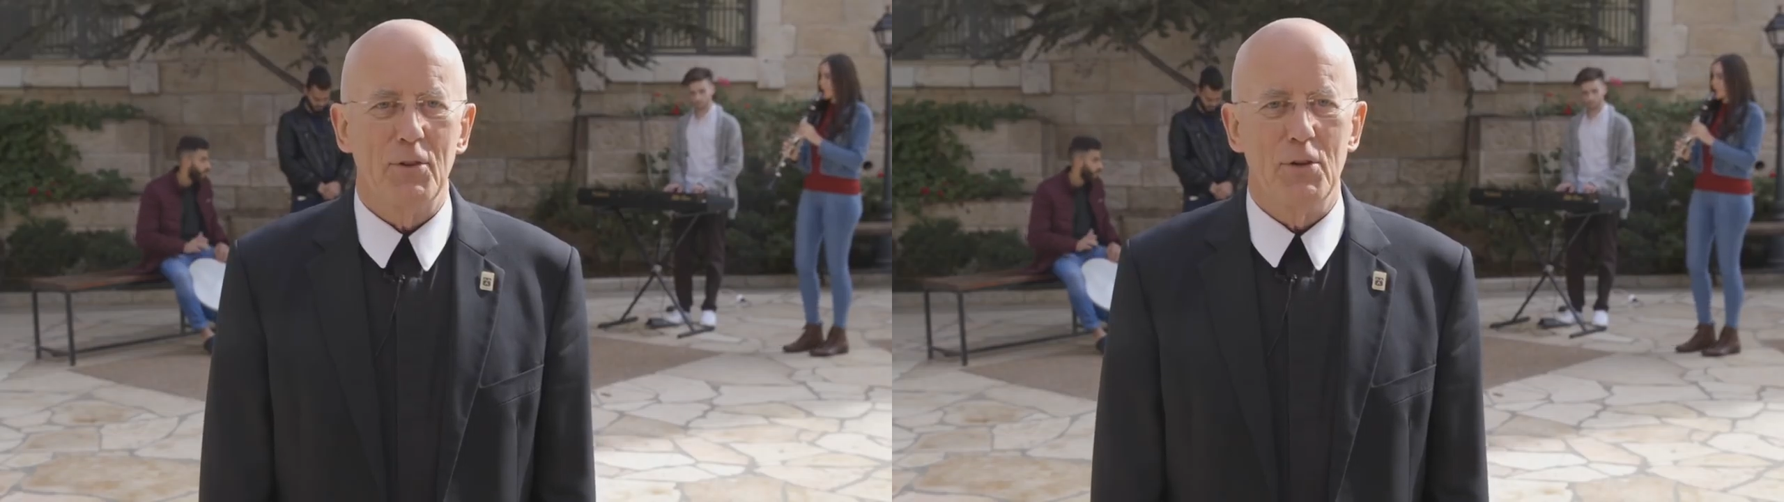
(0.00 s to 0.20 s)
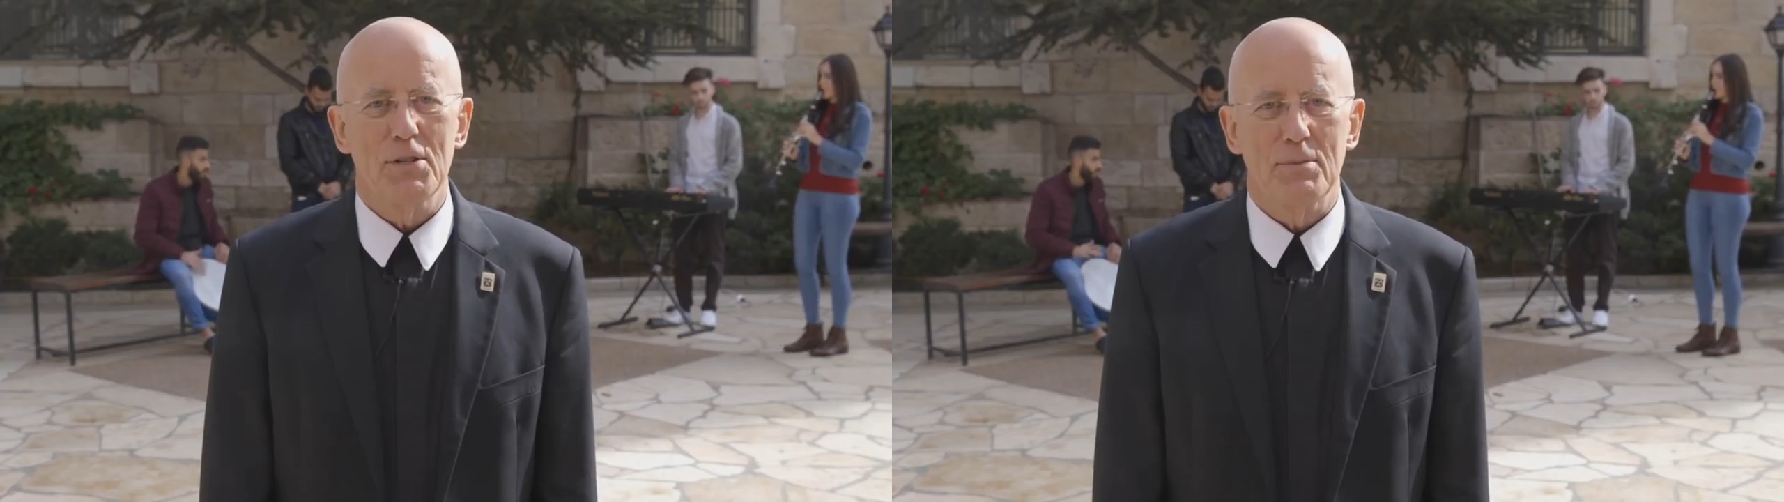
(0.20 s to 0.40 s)

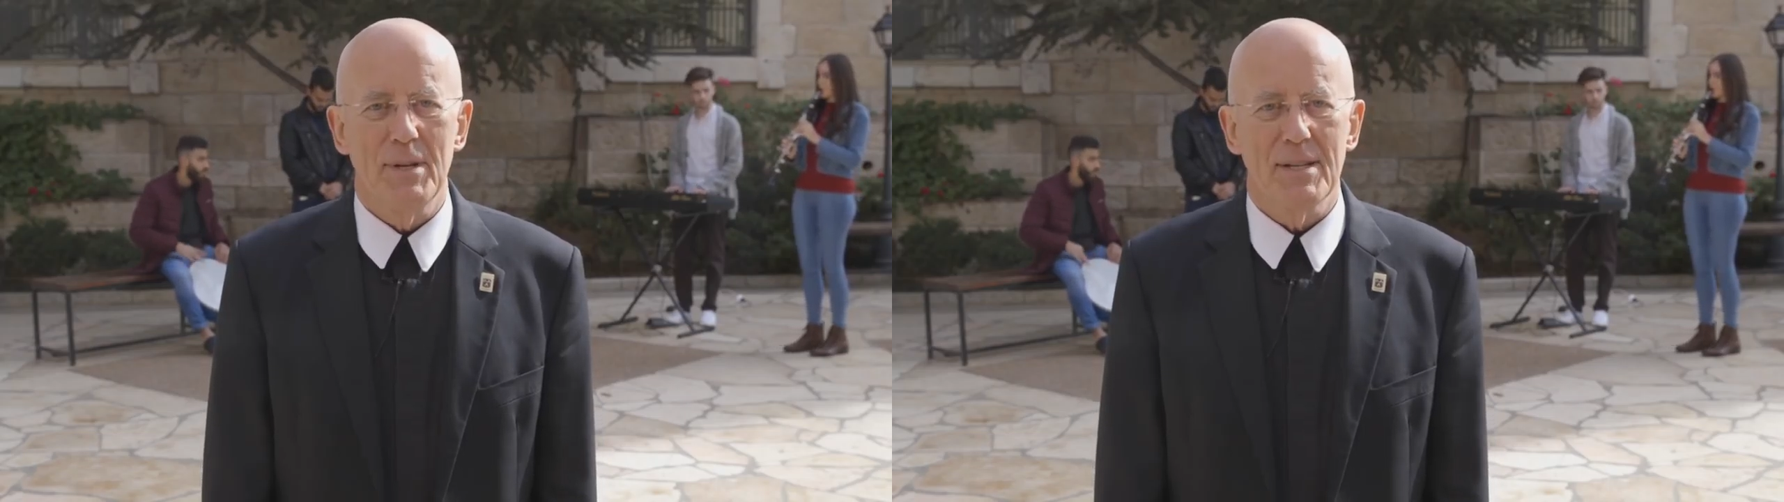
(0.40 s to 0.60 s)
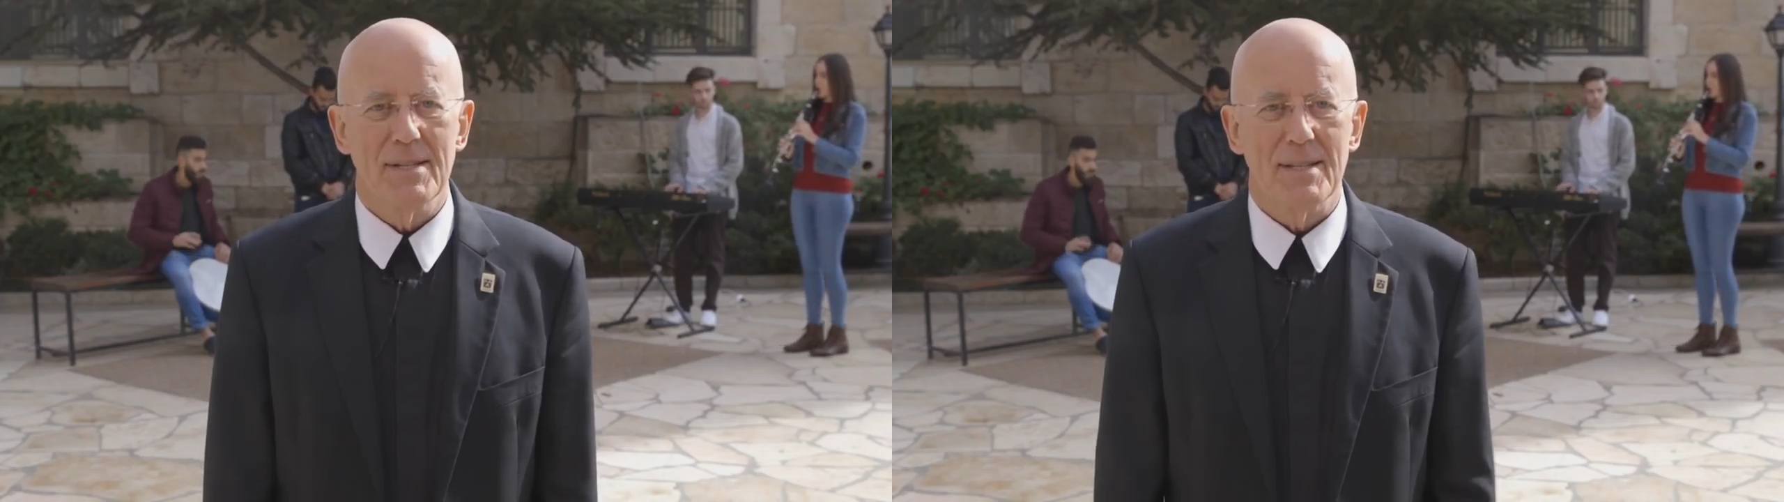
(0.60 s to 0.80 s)
of
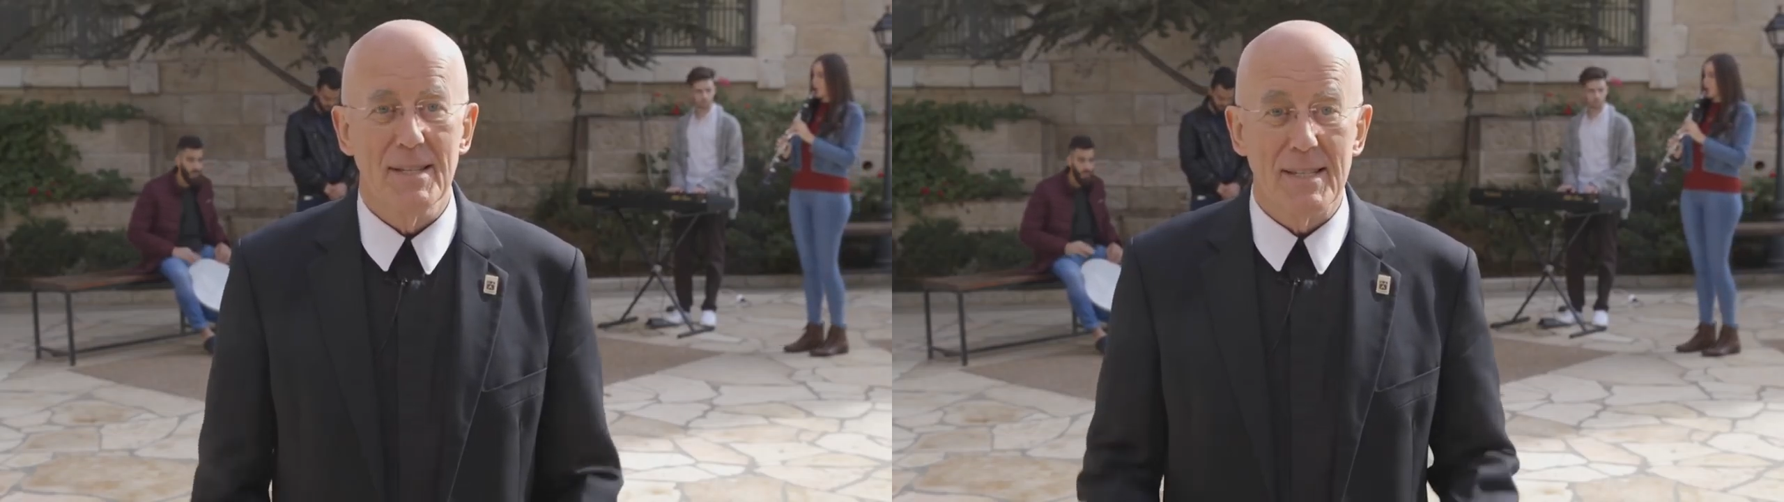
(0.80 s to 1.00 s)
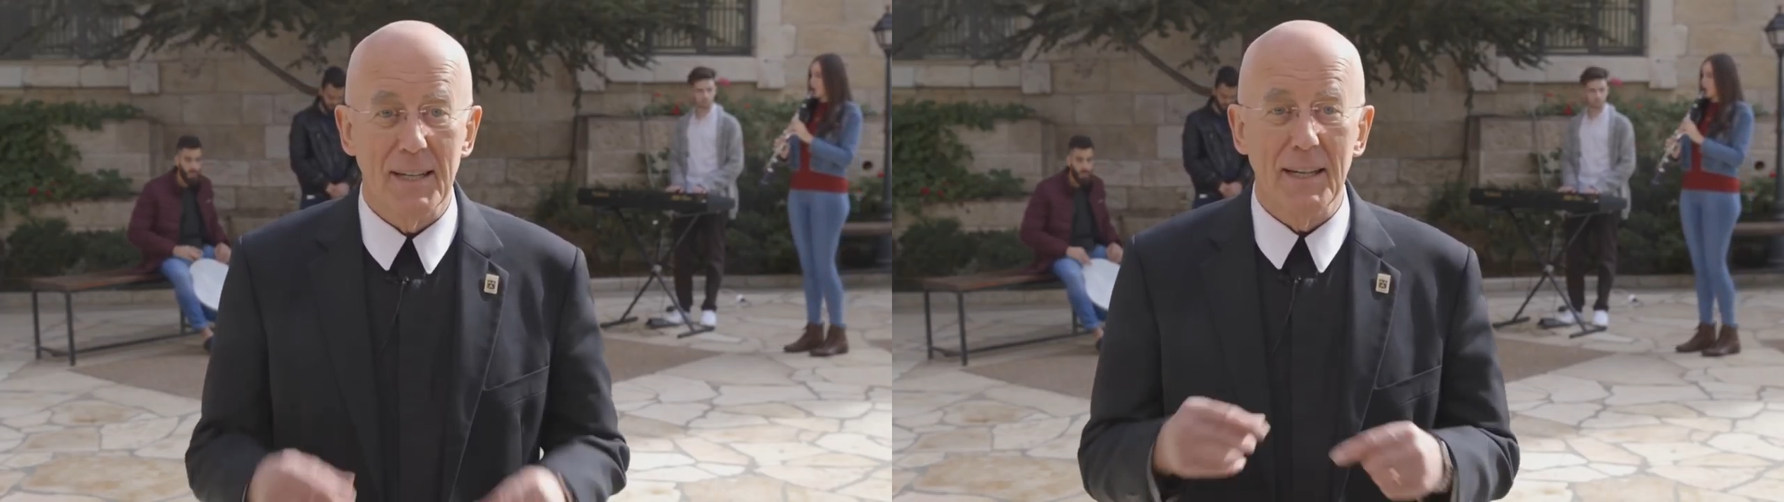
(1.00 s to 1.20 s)
Christmas,
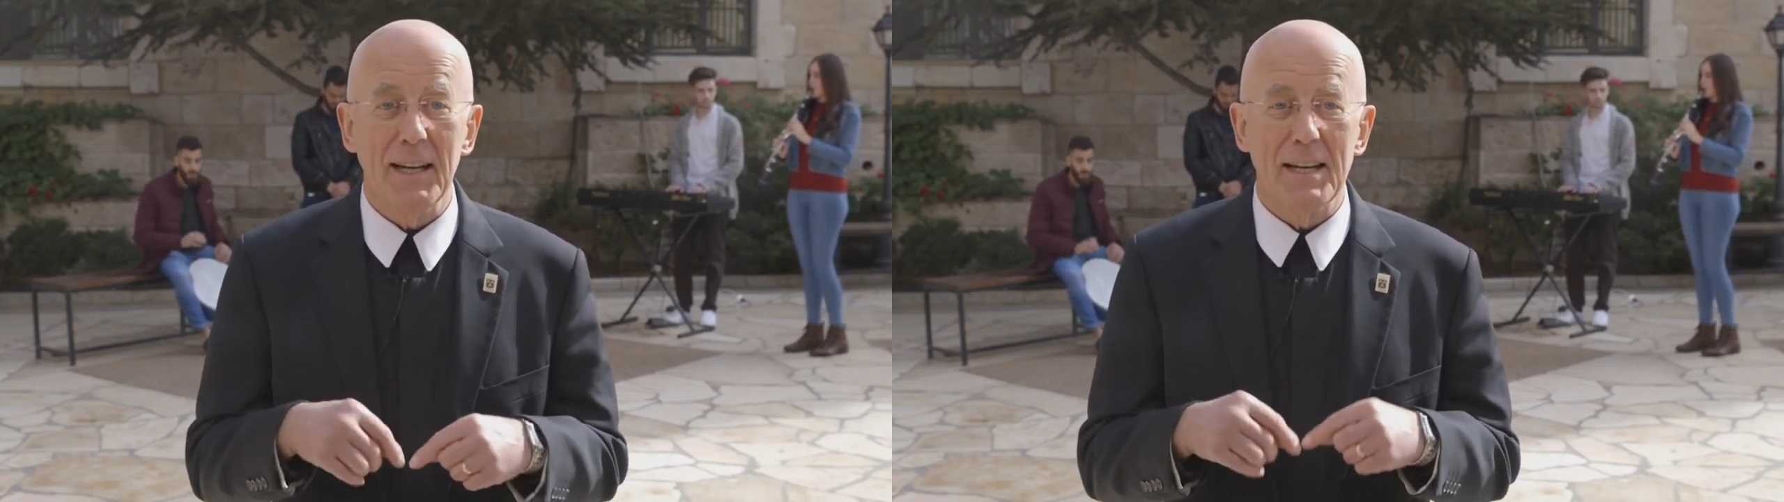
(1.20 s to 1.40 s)
this little